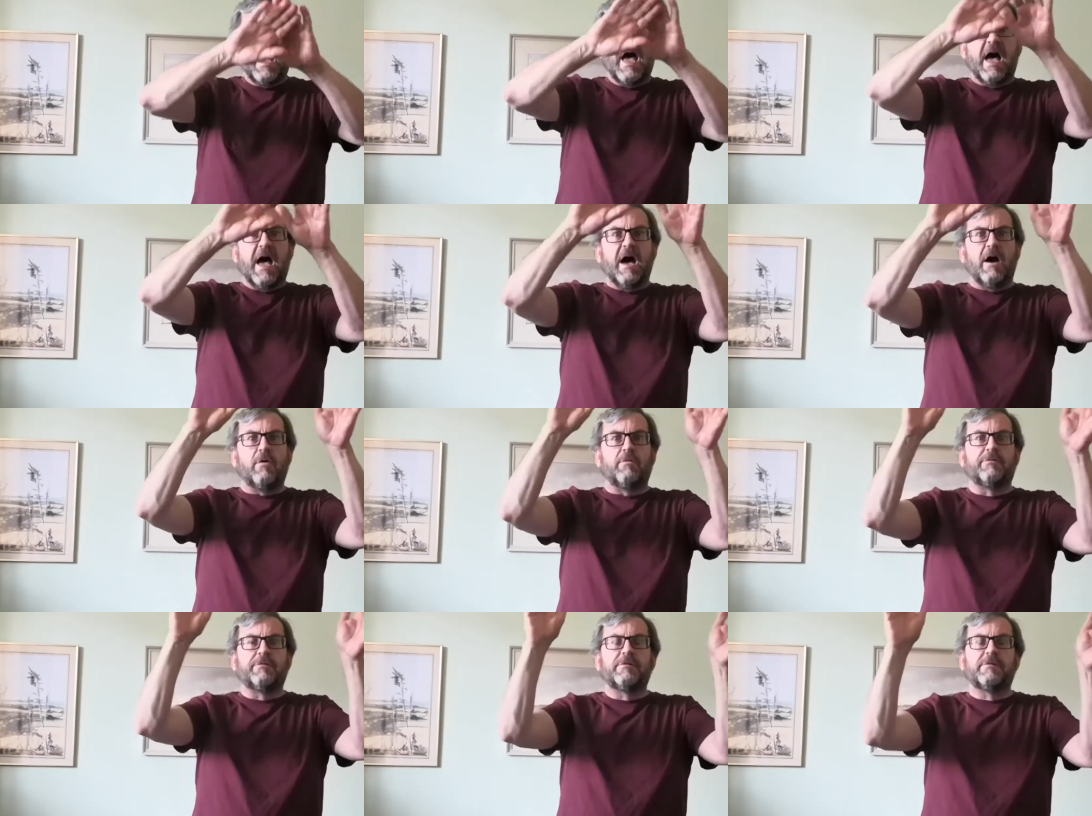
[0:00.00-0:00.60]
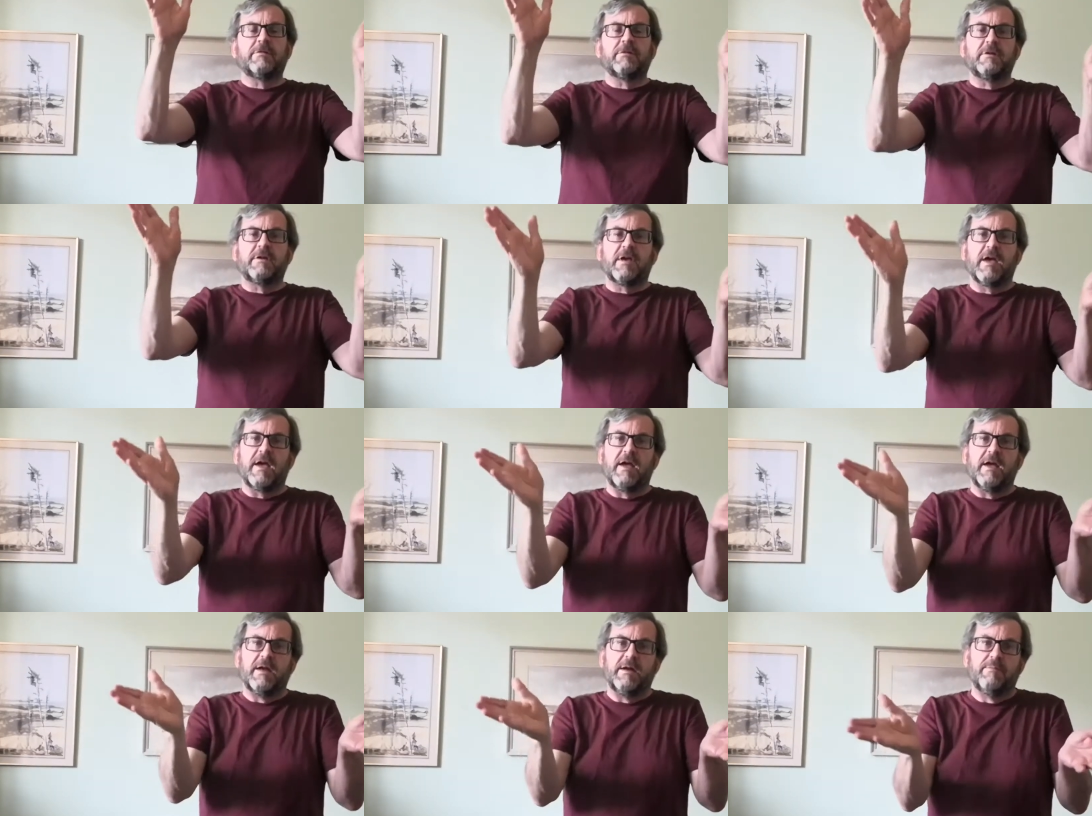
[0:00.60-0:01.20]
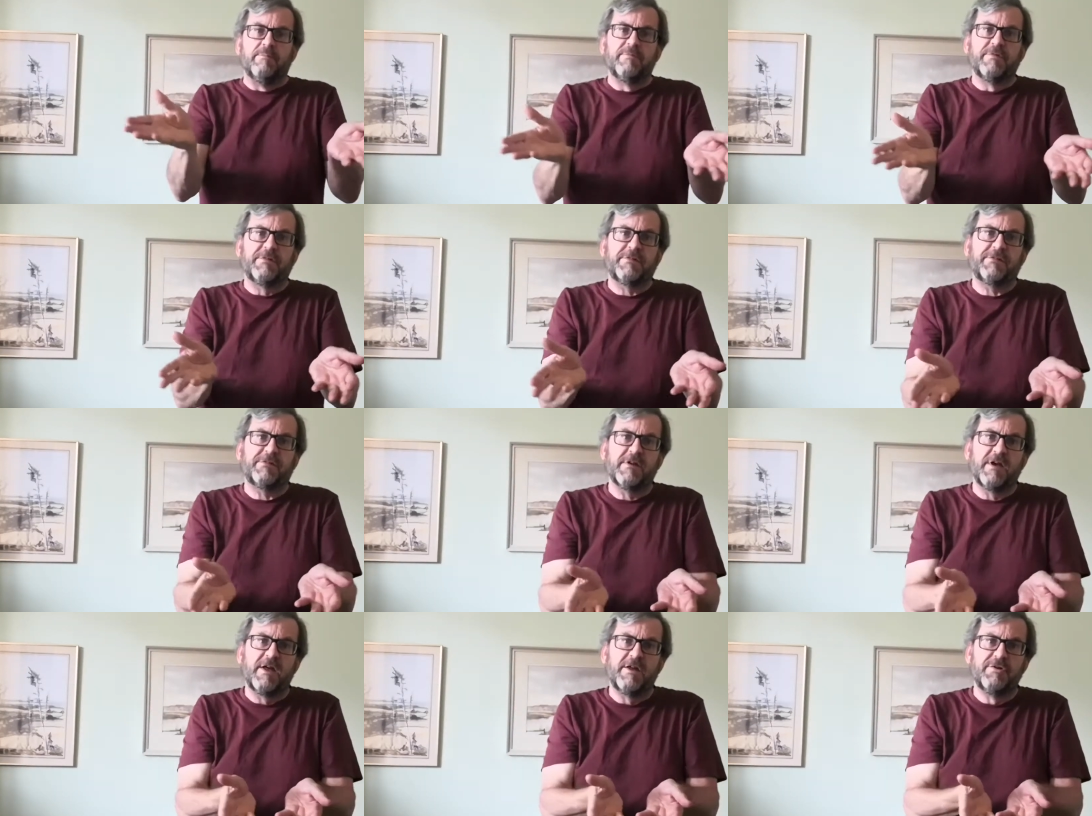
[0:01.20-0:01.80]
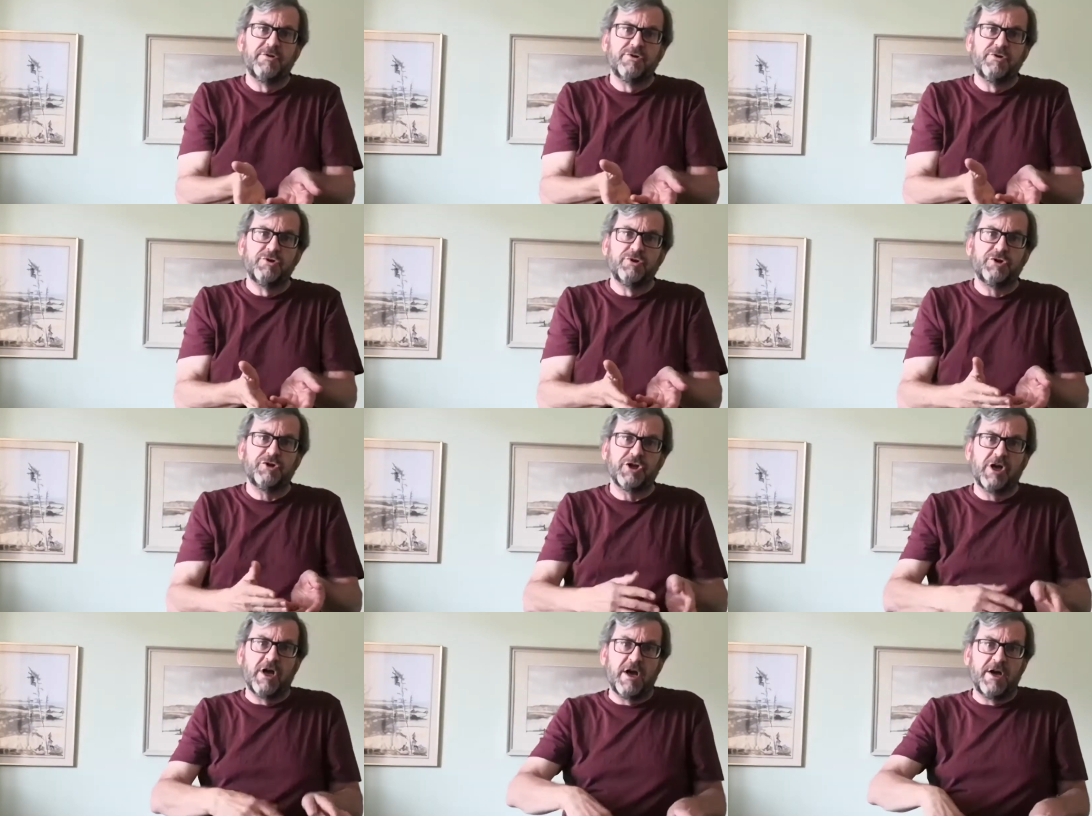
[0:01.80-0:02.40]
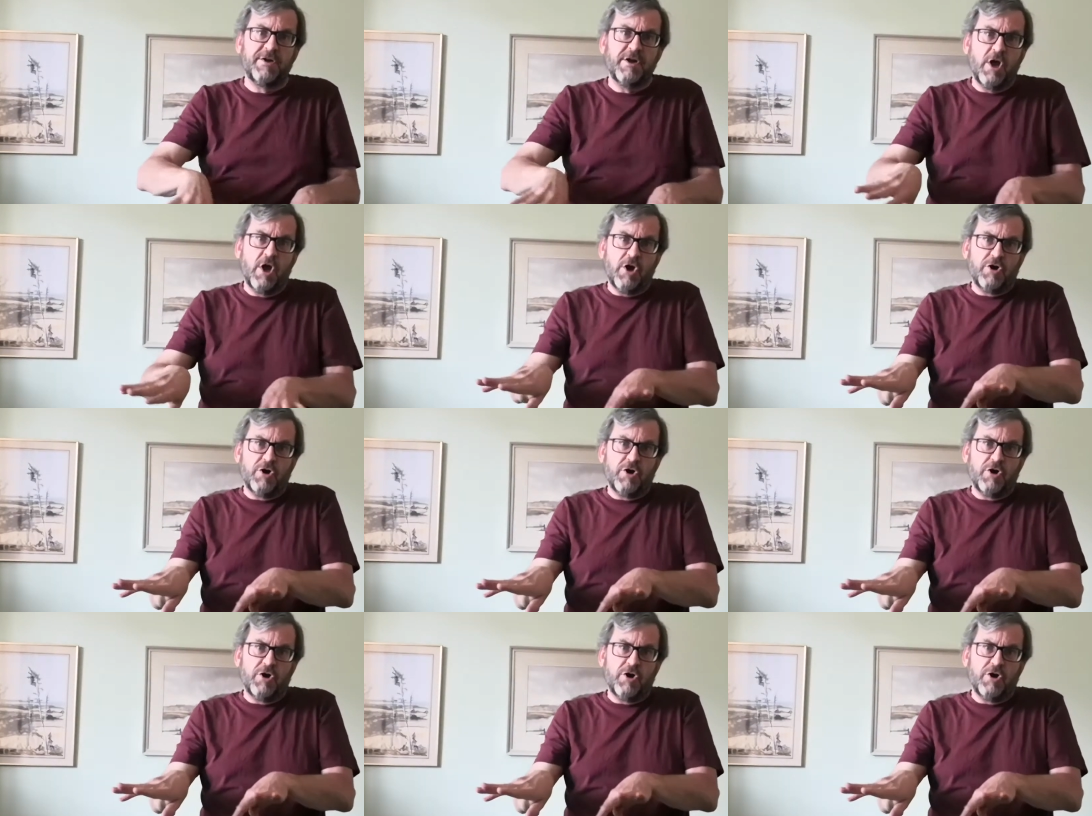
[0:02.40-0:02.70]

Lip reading: Out came the sunshine,